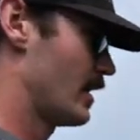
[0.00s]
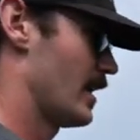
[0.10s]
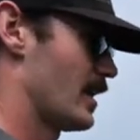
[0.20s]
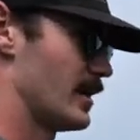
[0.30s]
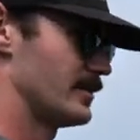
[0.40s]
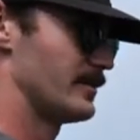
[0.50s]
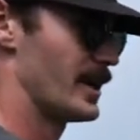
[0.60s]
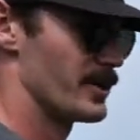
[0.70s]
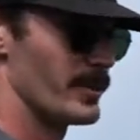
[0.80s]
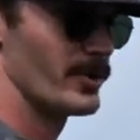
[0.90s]
uh,
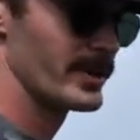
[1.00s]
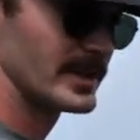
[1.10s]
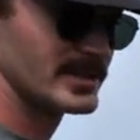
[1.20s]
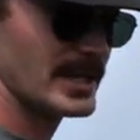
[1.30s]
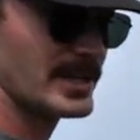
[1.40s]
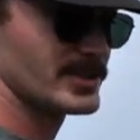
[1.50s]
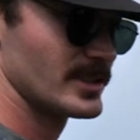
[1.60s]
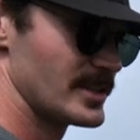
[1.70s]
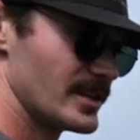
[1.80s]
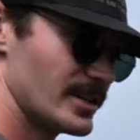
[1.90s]
airboat. It's
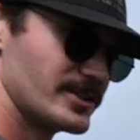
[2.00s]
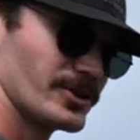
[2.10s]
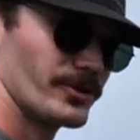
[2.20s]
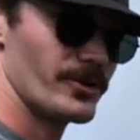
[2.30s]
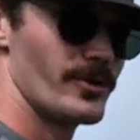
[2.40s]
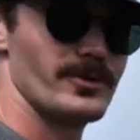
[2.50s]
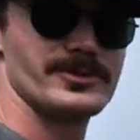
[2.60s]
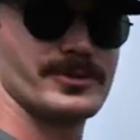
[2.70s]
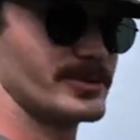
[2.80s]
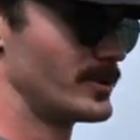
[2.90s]
actually a tunnel hull,
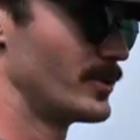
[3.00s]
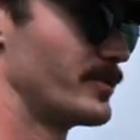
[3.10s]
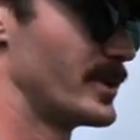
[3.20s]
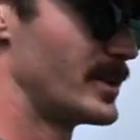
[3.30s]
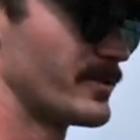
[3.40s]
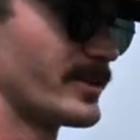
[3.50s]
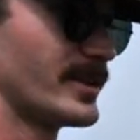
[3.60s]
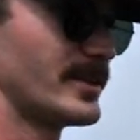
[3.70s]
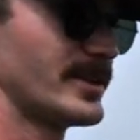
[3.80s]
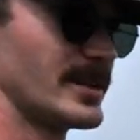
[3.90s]
so it's a little bit
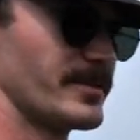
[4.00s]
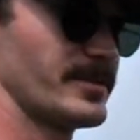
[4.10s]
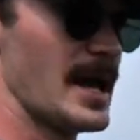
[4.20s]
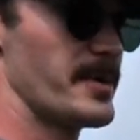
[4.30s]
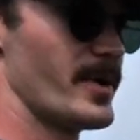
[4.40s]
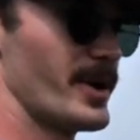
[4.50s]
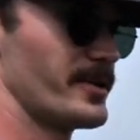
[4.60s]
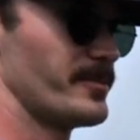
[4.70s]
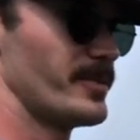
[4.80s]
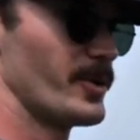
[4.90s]
different than a flat
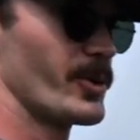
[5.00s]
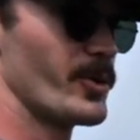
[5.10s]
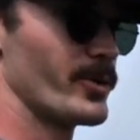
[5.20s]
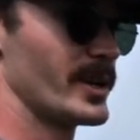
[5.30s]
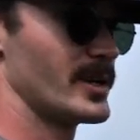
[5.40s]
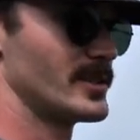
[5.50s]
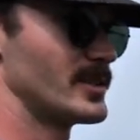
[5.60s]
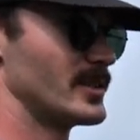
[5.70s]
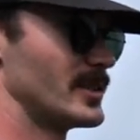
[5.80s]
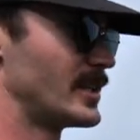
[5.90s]
bottom. But we won't get
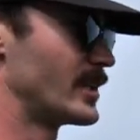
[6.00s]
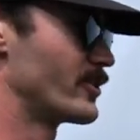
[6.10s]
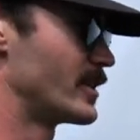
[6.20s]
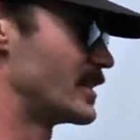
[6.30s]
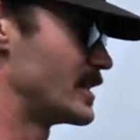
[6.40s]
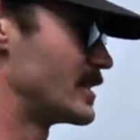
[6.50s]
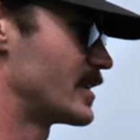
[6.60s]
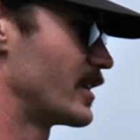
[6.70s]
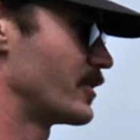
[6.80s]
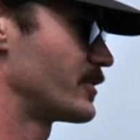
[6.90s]
into the nitty gritty
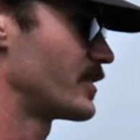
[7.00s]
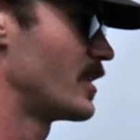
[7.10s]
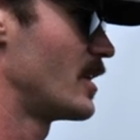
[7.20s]
details.